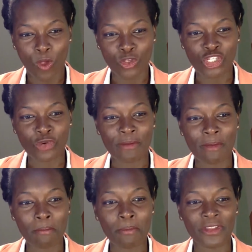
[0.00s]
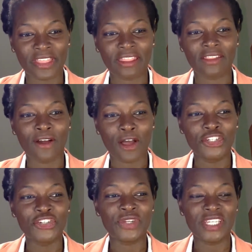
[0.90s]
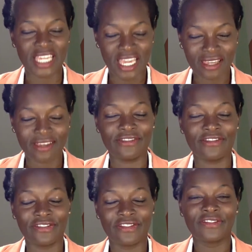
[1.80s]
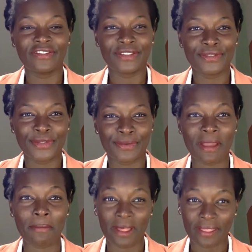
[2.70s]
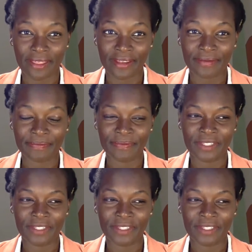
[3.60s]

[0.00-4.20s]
to also remember that the country gave to my mother,